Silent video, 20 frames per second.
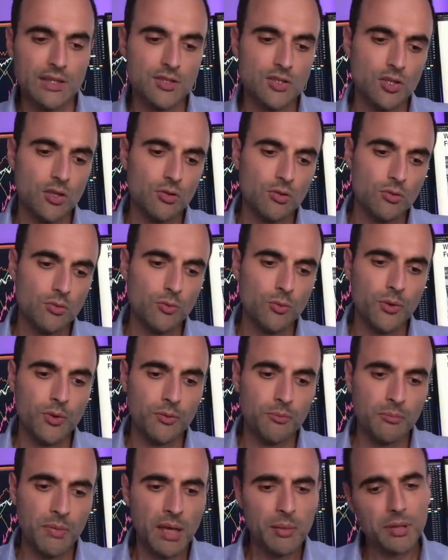so we're
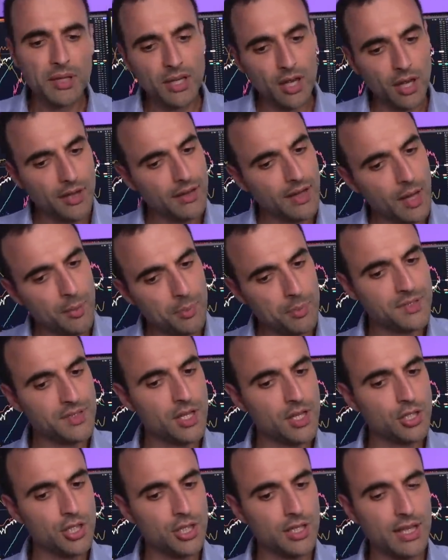maybe not in that
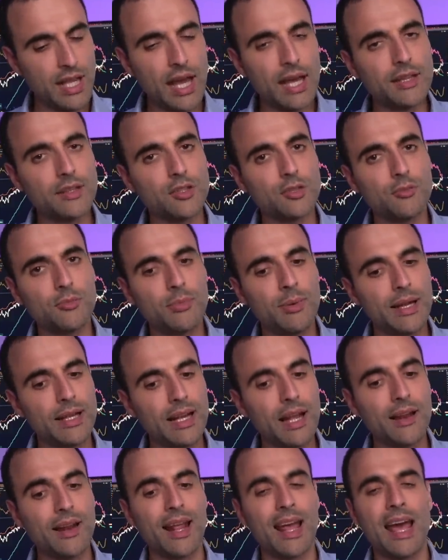position yet you might
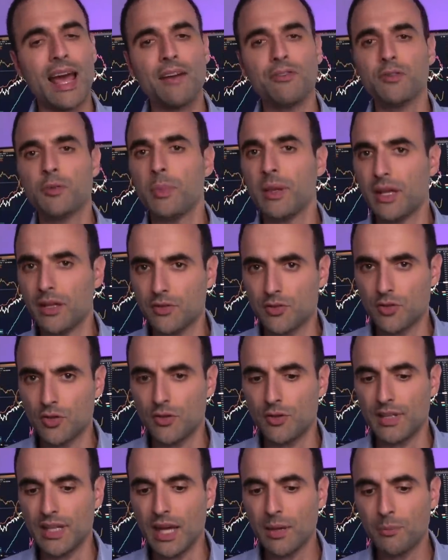not have to be
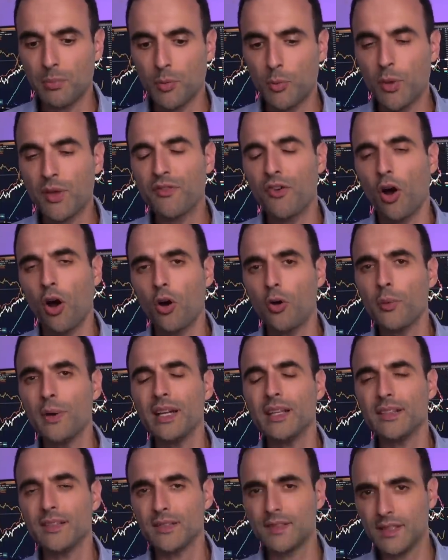concerned yet but we've
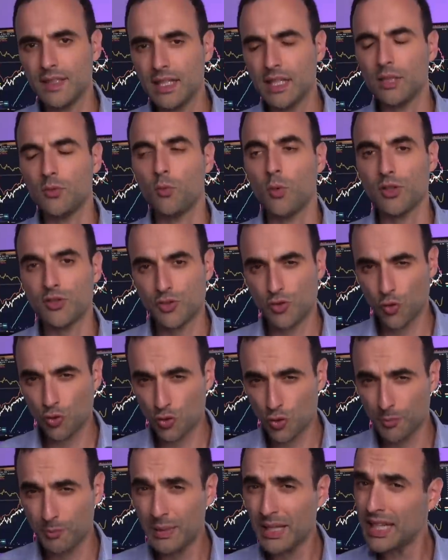already seen what
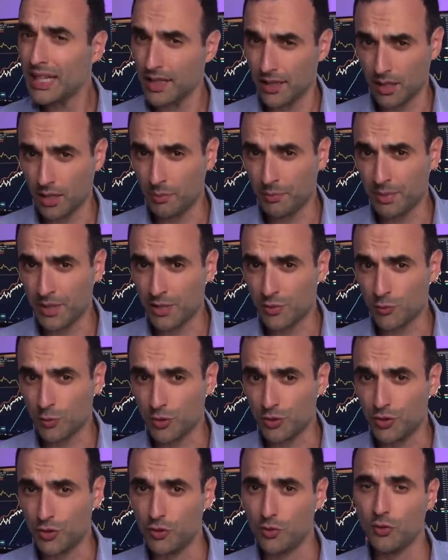social media companies will
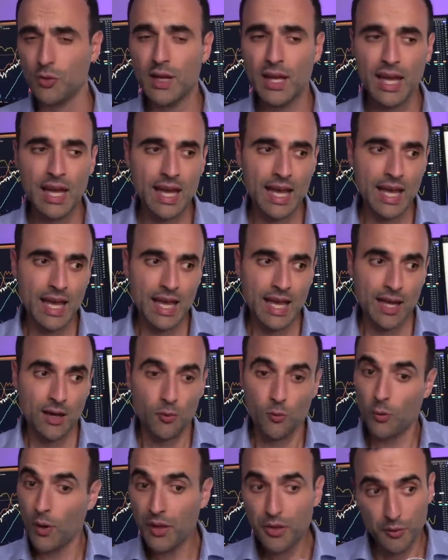do
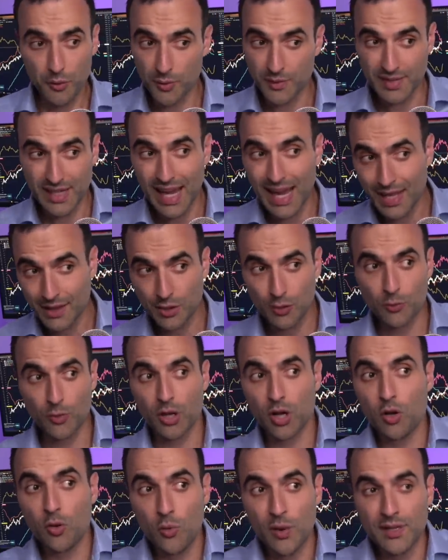whether it was at the
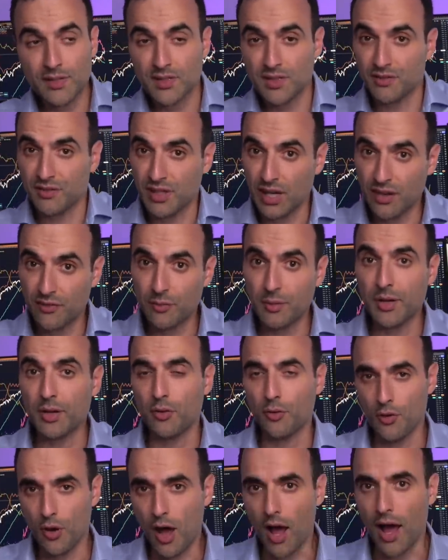request of government or
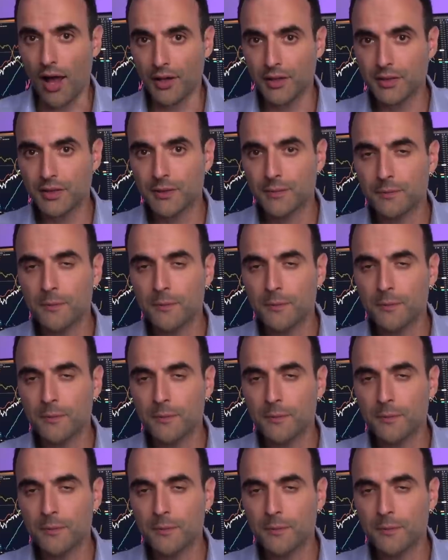not